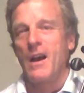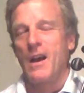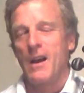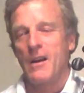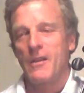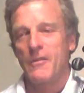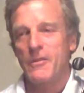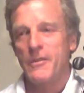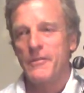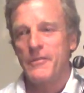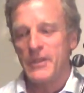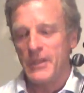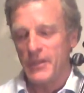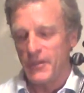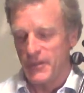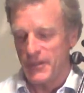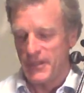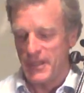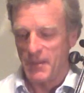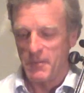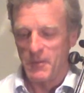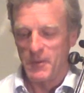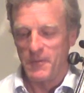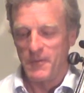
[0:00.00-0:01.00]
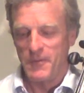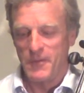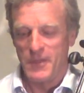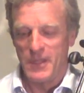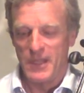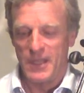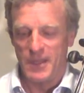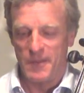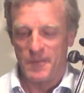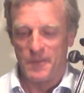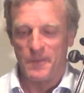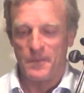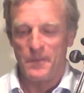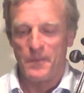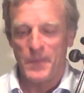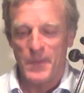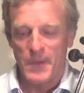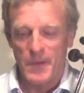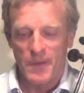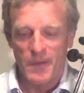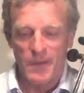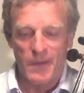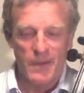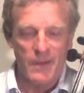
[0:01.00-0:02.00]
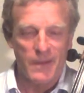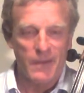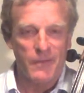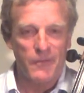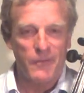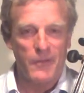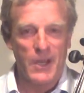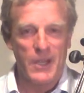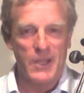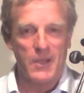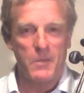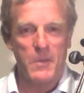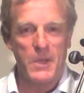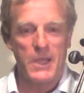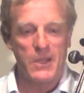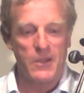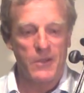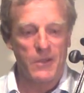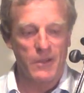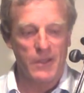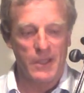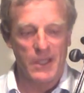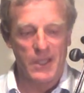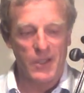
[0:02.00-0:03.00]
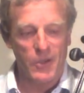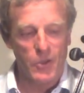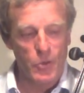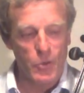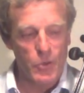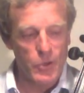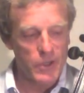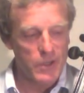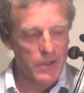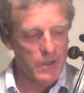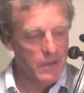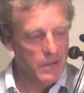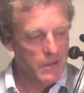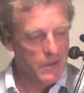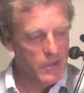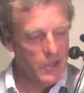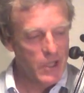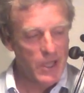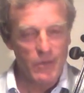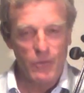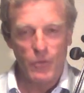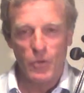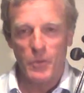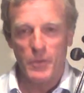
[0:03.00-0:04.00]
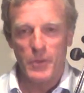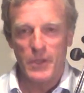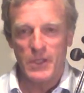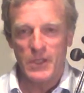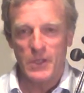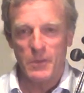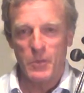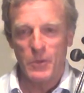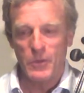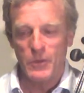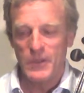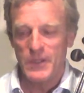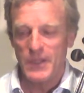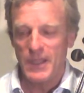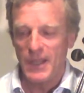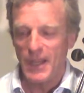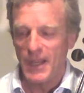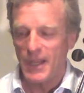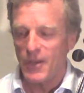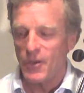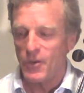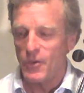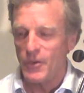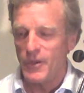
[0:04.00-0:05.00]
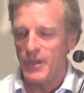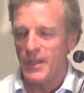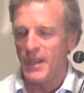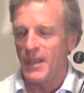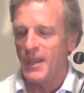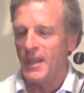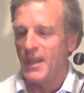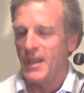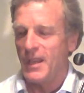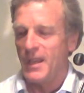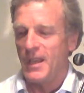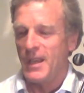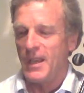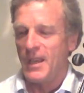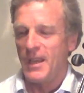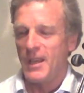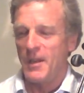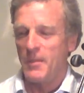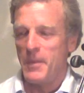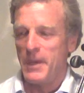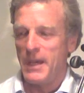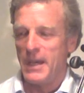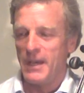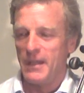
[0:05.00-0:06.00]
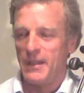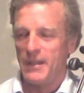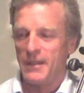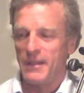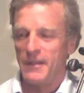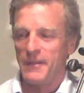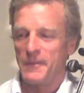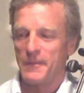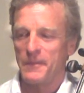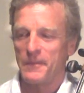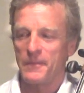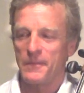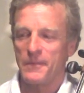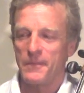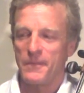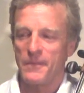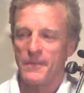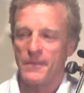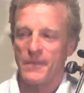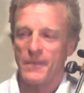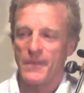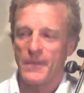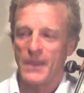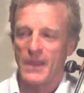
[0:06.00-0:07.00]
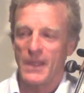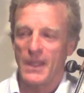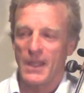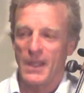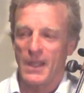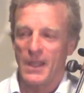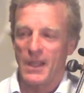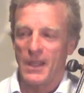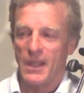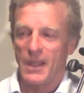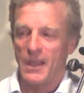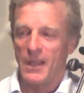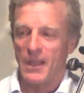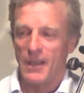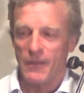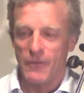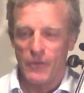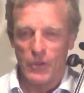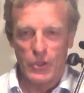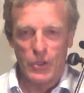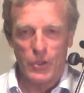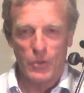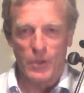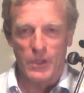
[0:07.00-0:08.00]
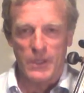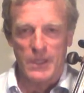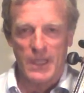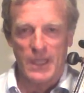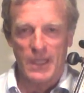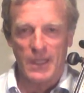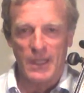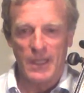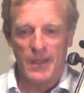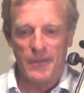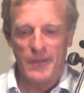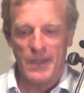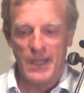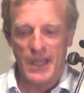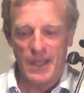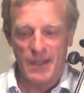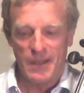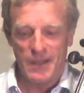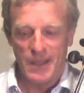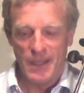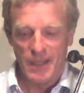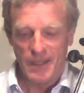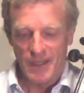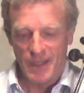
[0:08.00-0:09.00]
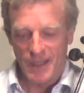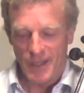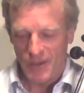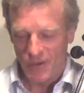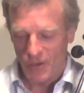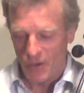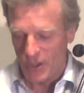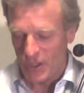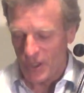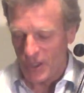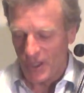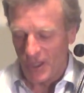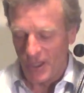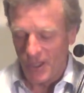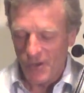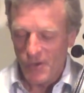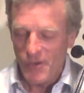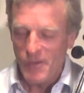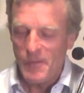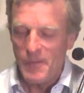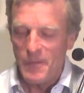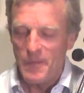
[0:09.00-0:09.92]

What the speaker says: reveal some of the fundamentally good general principles that I could about a virtuosic left-hand technique on the cello.